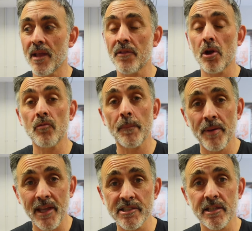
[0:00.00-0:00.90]
And I
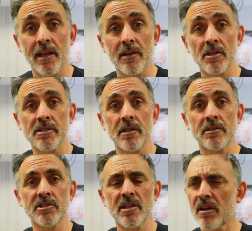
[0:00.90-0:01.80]
repeated it, and I
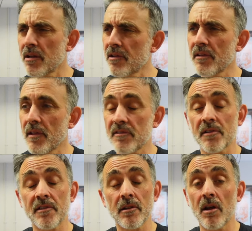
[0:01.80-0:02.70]
and she said, "Oh, is it this?"
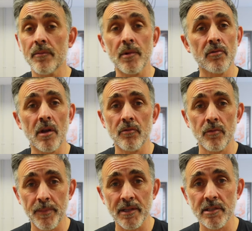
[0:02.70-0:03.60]
I said, "Look, I'm going to I'll
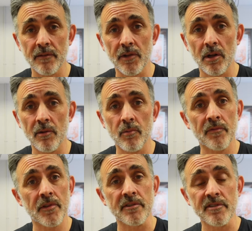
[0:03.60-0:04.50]
repeat it if you like
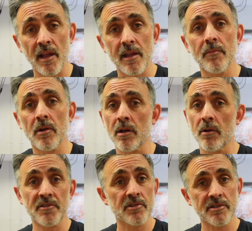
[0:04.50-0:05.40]
with the same. I'm going
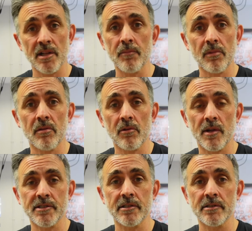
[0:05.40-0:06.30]
to ask you the same
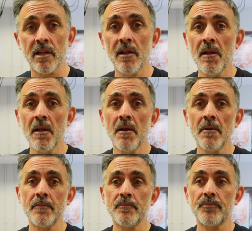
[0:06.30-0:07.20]
questions."
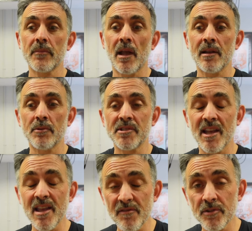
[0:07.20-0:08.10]
And it was
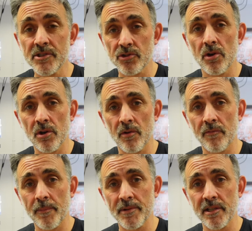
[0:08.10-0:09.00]
even stronger
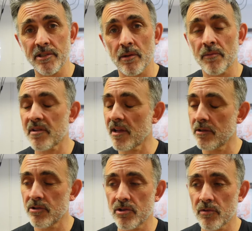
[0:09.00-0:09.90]
on repetition. I'm not
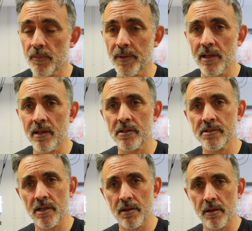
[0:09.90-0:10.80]
saying you should repeat it in
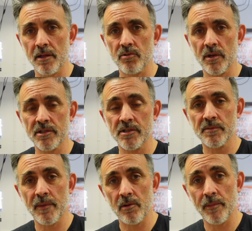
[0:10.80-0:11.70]
certain
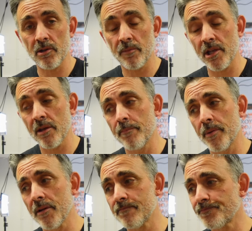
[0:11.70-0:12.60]
situations, may or may not be good,
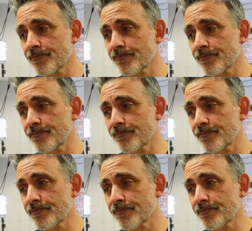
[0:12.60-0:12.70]
but